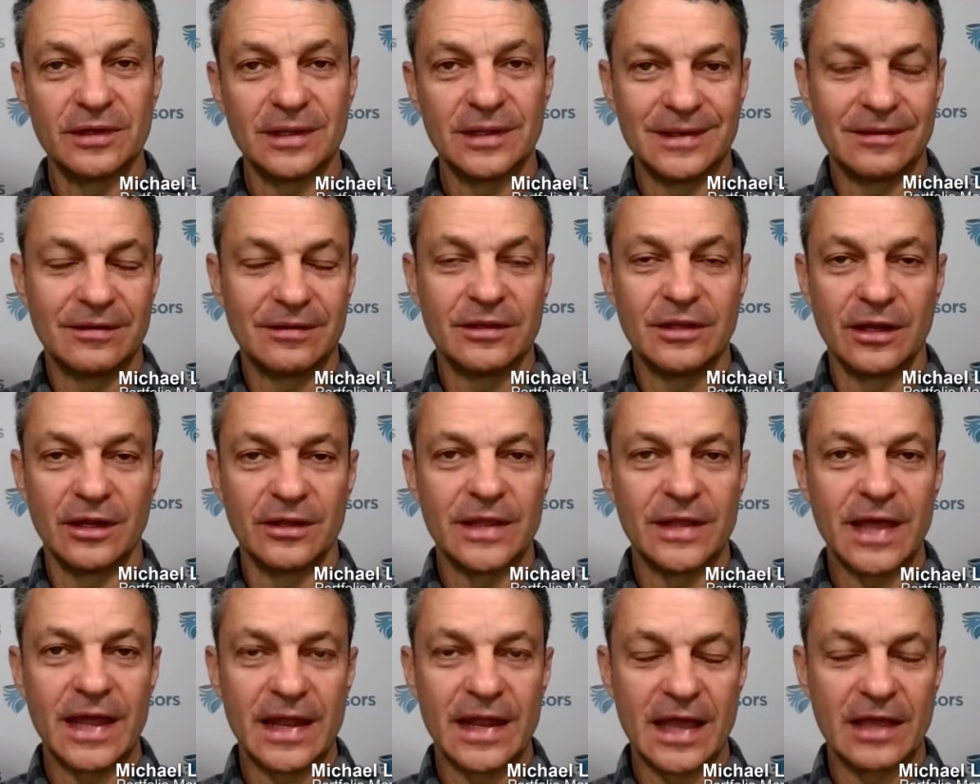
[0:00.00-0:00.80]
and you
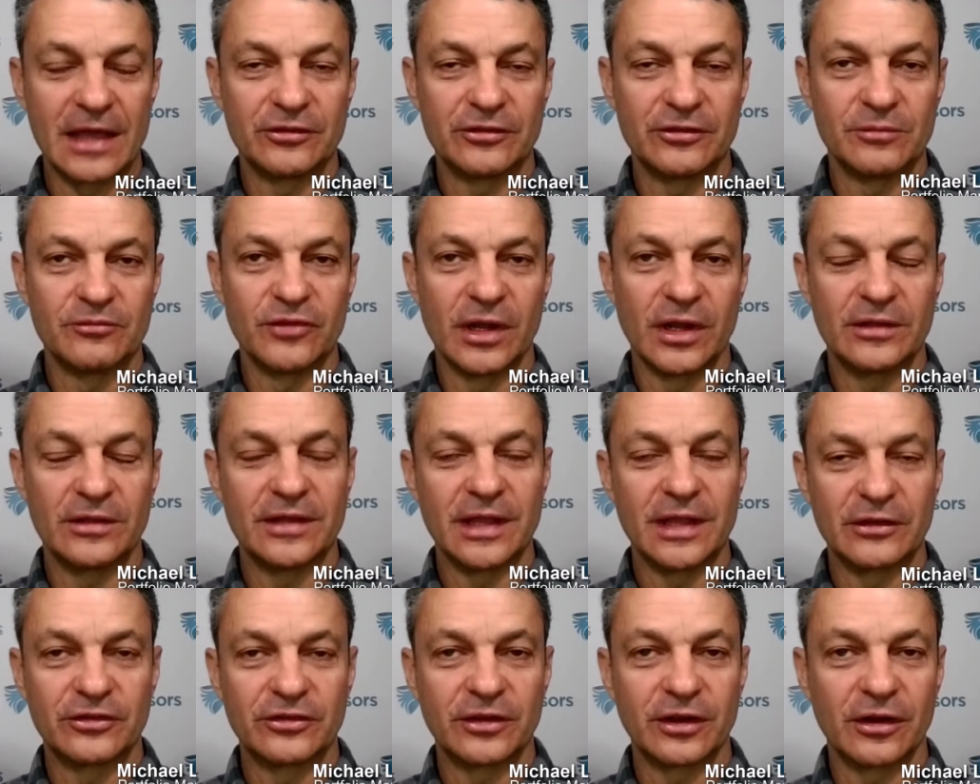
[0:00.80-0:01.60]
know, that hasn't
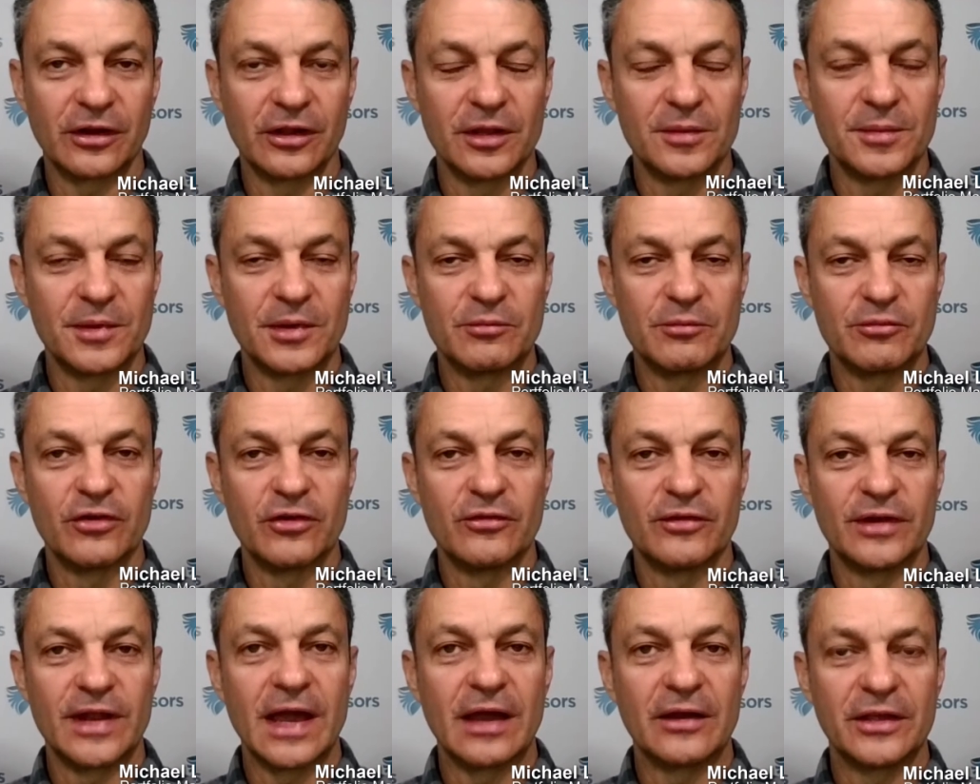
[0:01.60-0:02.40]
necessarily been
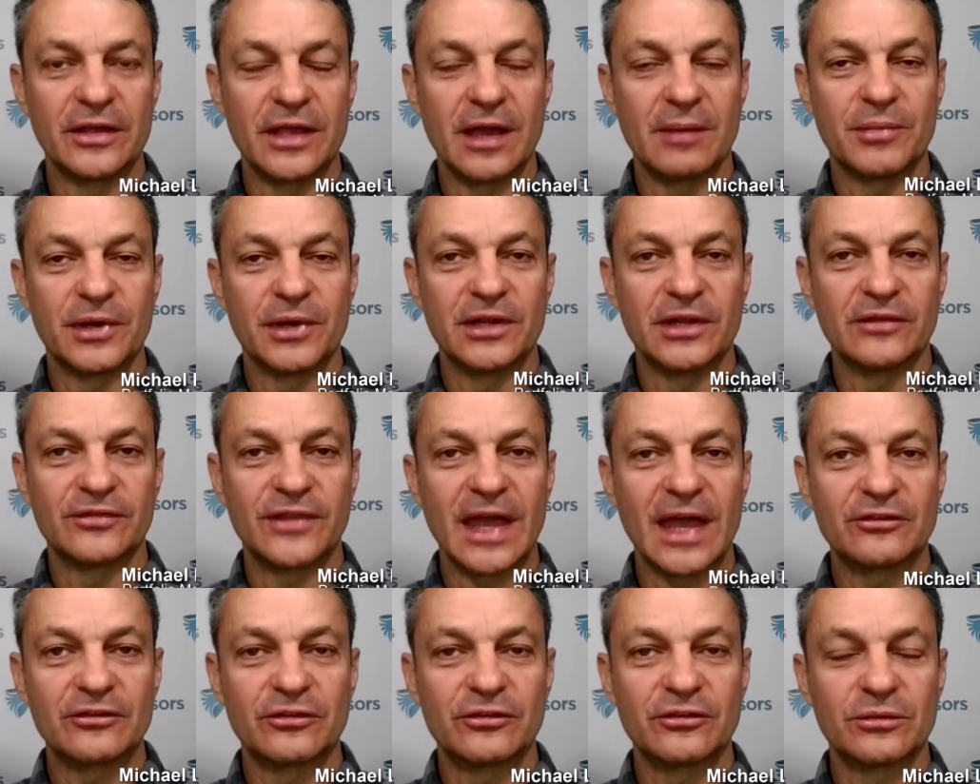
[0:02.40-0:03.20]
proven out yet, but
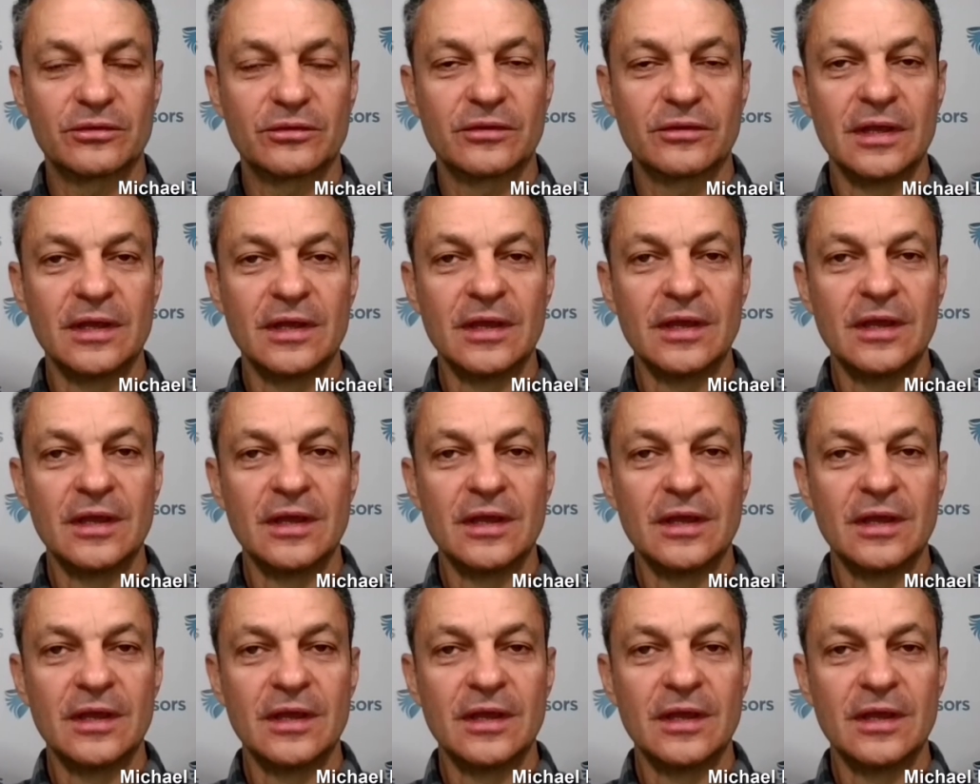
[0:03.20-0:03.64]
if that